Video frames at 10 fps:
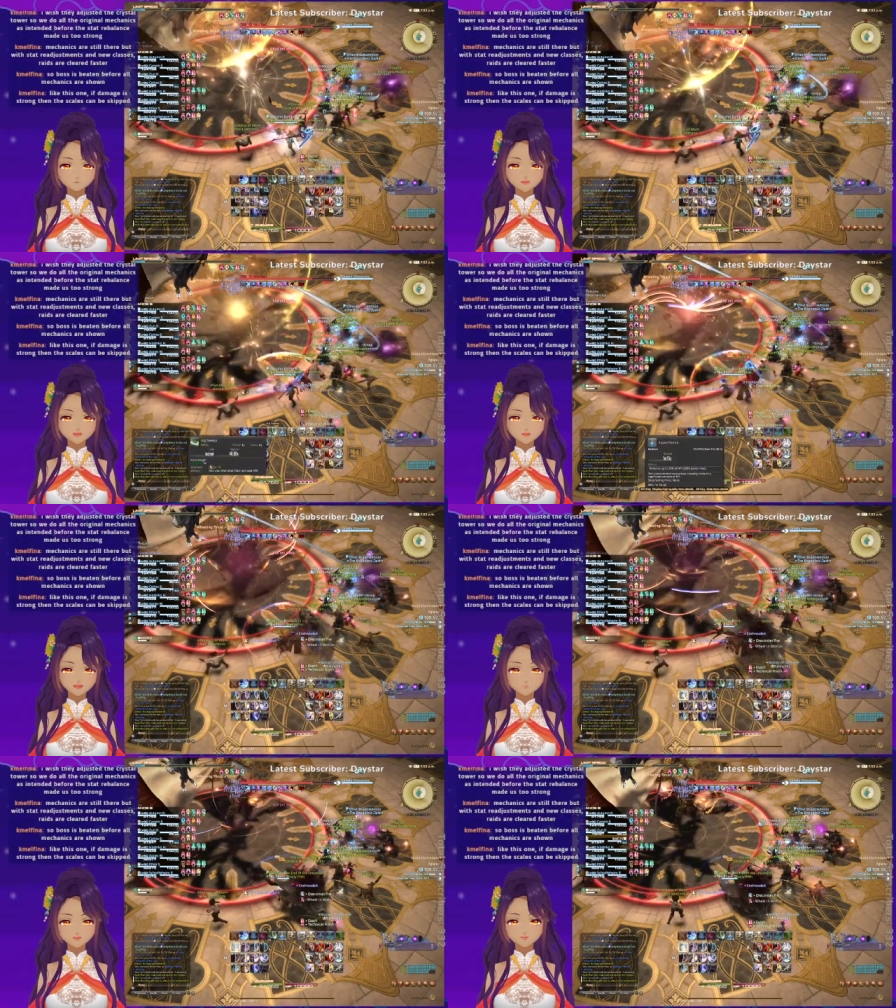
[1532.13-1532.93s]
Because if we
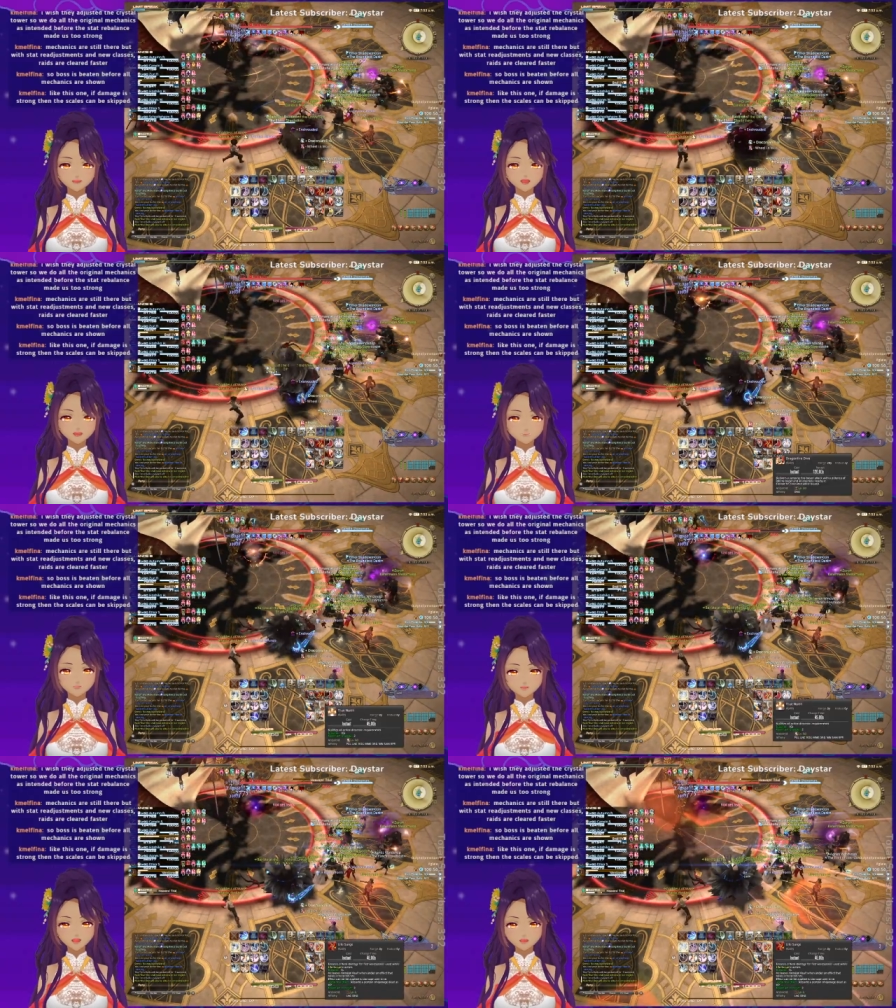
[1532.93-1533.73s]
can cheese it, I will
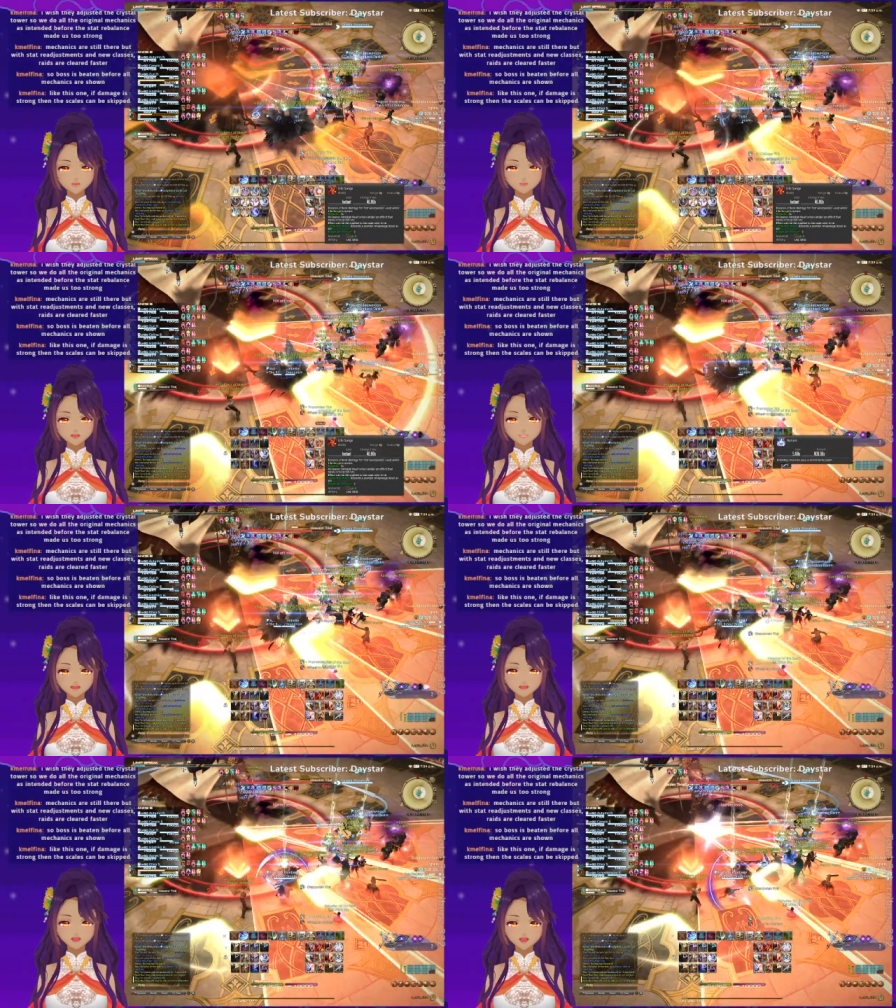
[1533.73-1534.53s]
be happy
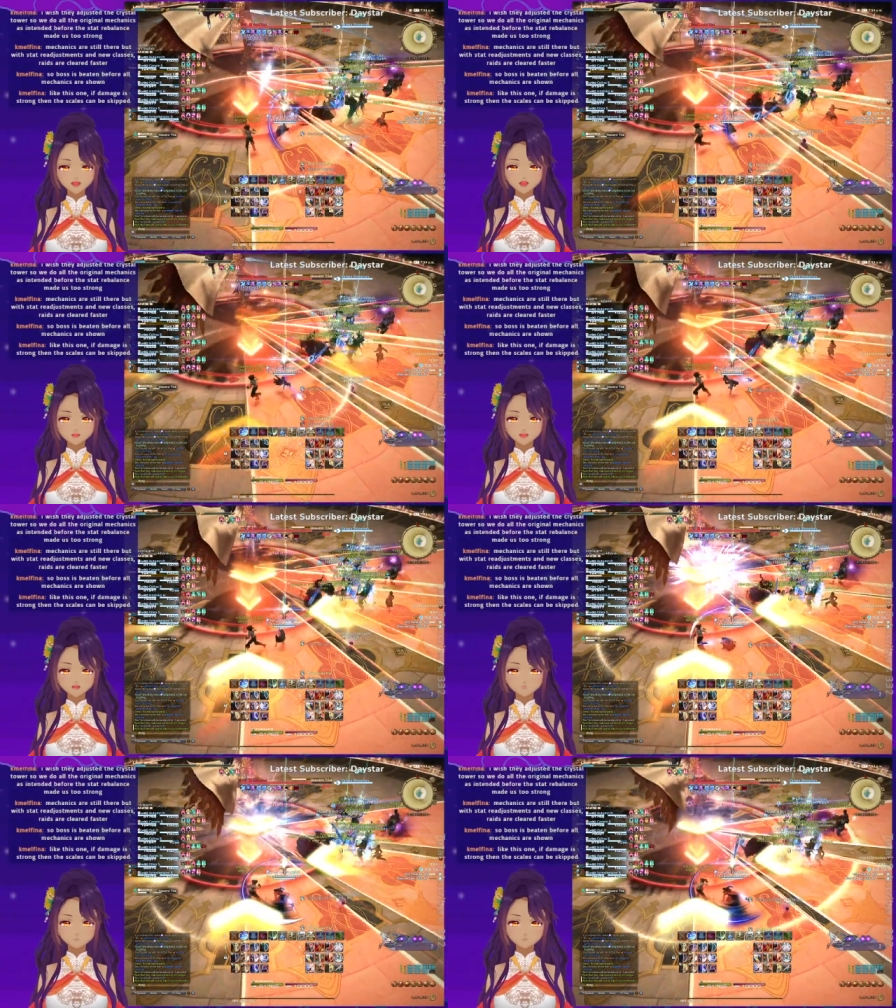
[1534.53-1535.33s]
tonight.
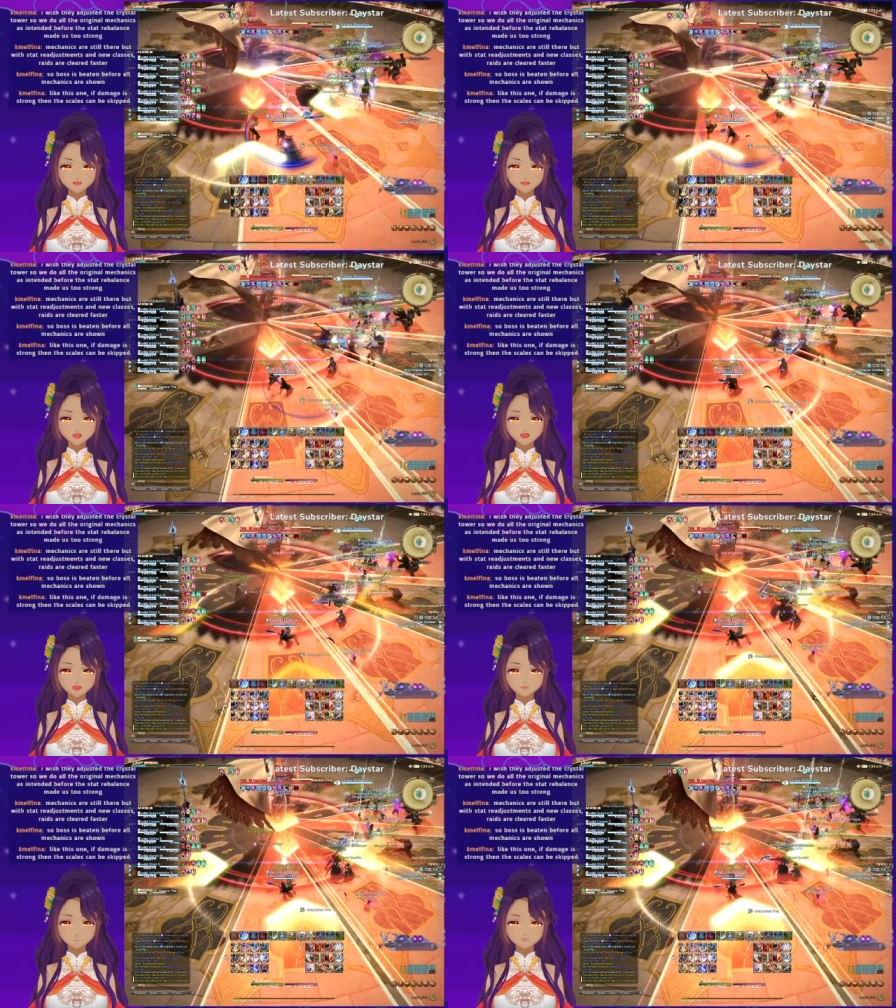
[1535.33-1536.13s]

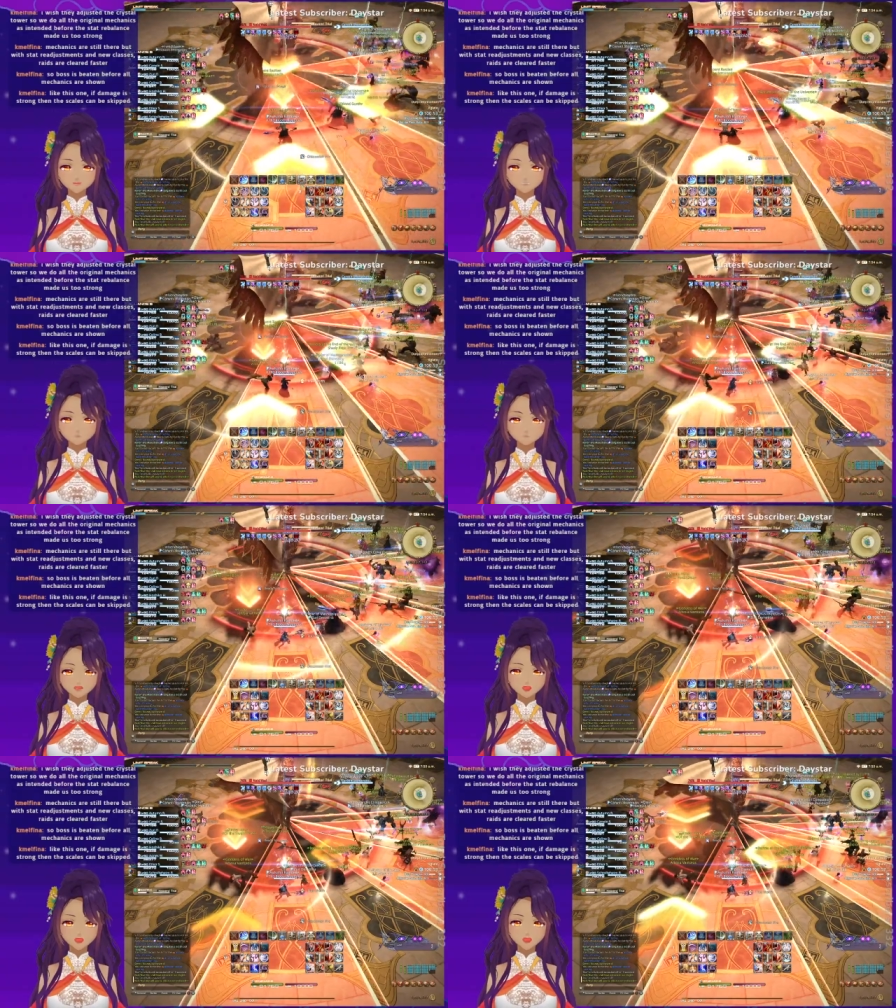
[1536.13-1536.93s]
Oh jeez.
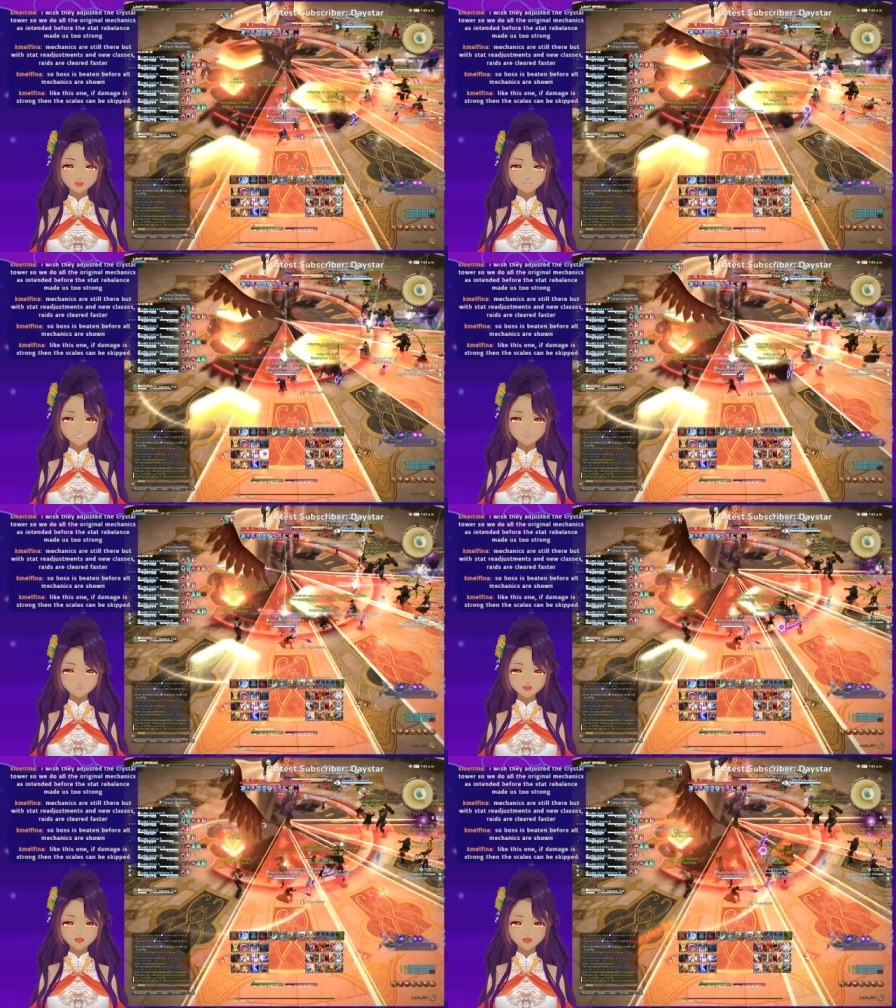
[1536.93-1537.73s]
Oh, okay, hold
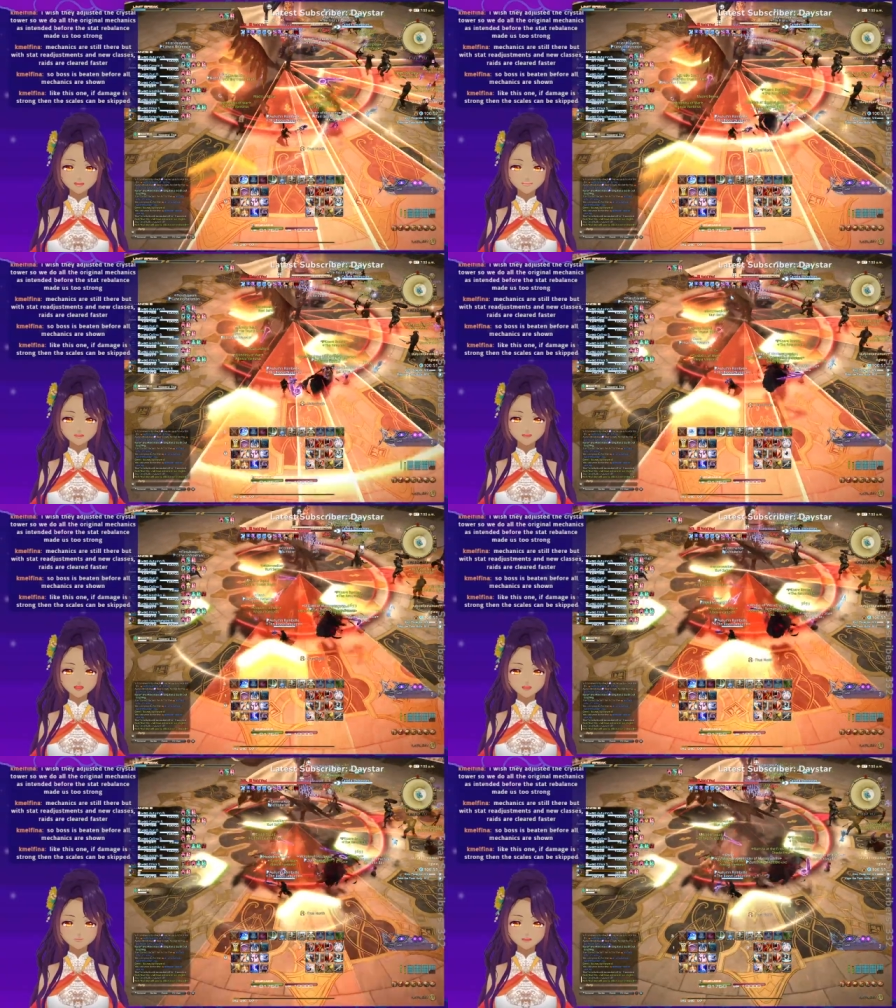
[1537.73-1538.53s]
on,
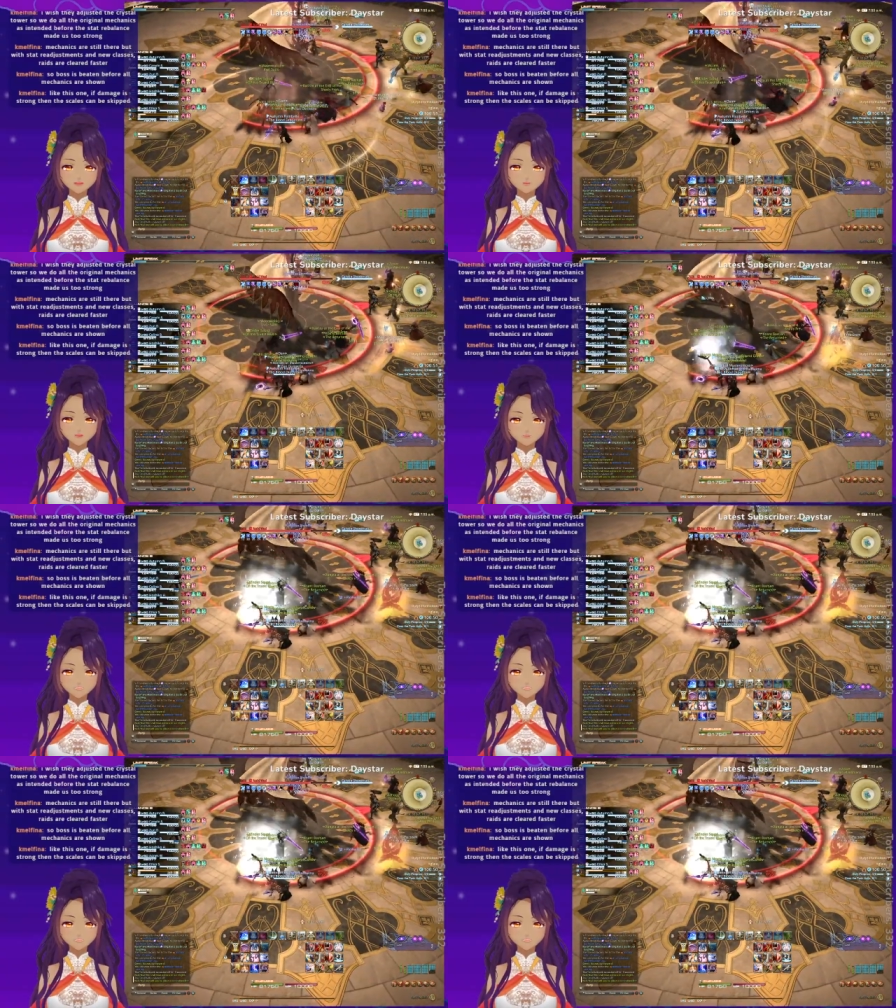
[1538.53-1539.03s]
I need to give you space.